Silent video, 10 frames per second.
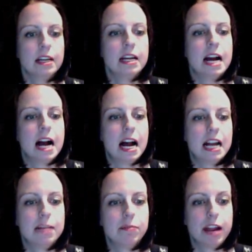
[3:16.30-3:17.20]
Uh,
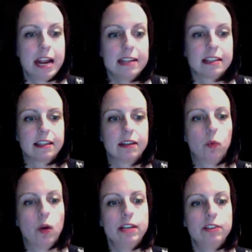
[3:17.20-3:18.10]
number eight,
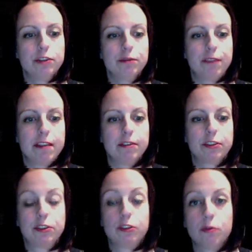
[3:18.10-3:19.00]
what is your favorite
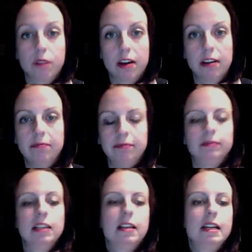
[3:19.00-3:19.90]
store?
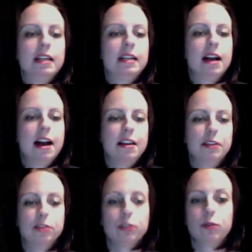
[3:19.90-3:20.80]
Uh,
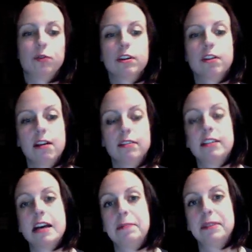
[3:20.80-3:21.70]
there's a store called
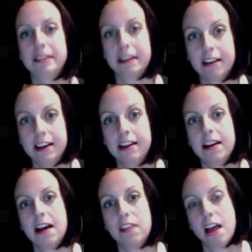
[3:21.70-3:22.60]
Stop Staring
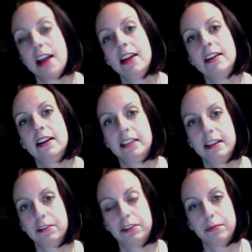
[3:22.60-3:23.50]
online. Uh, they
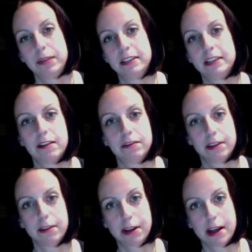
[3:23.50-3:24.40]
are they're based out of
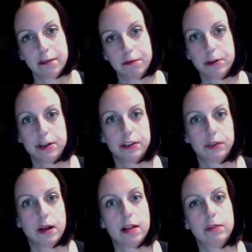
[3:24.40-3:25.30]
Southern California as
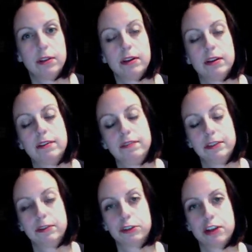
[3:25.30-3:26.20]
well with a, a
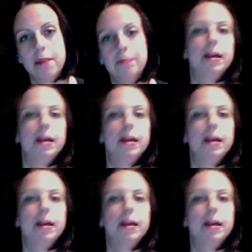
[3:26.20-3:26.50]
physical shop